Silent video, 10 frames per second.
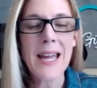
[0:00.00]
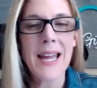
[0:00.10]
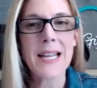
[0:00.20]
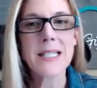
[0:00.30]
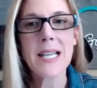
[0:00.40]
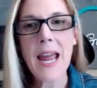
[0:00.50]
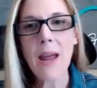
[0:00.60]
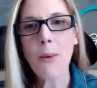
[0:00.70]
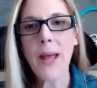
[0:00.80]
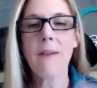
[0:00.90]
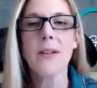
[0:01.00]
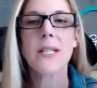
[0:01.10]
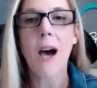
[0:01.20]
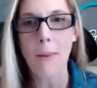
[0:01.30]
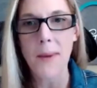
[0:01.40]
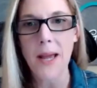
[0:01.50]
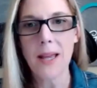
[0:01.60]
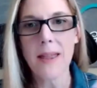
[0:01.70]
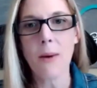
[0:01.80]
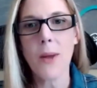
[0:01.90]
And today we have a
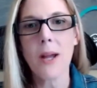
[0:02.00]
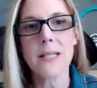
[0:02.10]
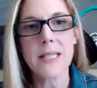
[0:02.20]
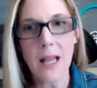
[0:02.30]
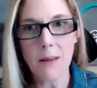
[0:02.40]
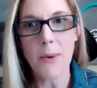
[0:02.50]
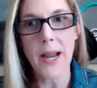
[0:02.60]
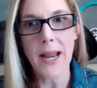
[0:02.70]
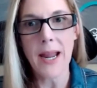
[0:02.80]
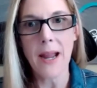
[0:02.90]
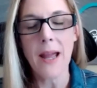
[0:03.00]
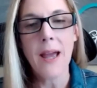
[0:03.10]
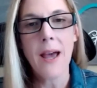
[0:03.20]
topic that we are celebrating